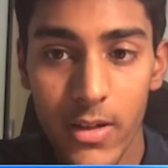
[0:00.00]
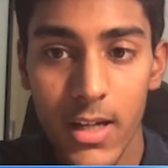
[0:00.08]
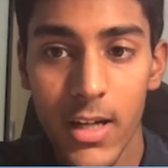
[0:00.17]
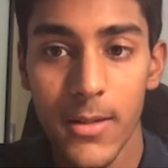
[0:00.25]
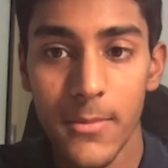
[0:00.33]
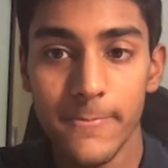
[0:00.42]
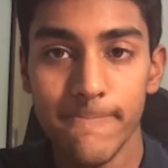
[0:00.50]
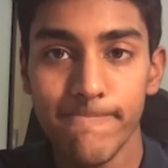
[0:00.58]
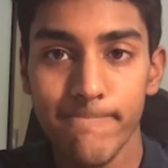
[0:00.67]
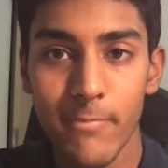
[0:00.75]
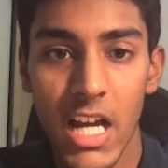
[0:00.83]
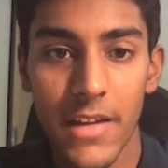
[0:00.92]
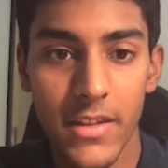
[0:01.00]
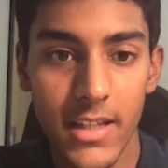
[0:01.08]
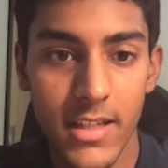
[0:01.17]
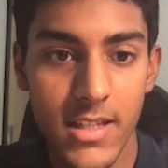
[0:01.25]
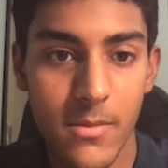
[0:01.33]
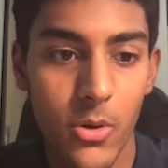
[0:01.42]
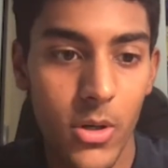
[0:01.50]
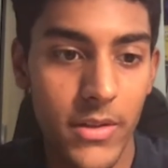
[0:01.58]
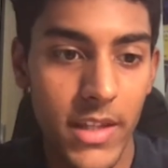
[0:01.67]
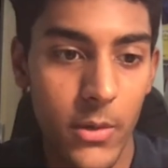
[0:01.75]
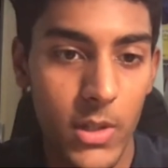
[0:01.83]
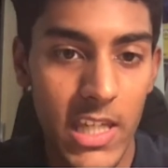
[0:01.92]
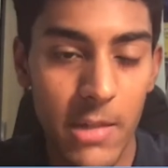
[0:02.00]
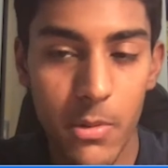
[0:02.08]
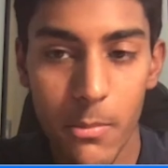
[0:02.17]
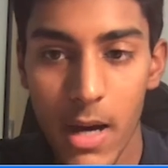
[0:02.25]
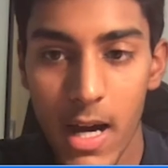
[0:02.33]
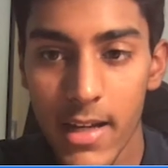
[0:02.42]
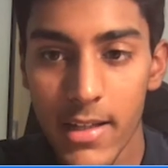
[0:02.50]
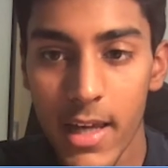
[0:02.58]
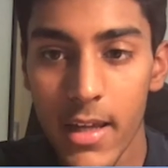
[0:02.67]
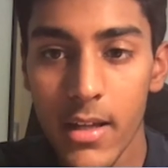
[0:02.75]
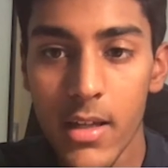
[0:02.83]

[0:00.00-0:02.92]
I think it's important that we keep in mind that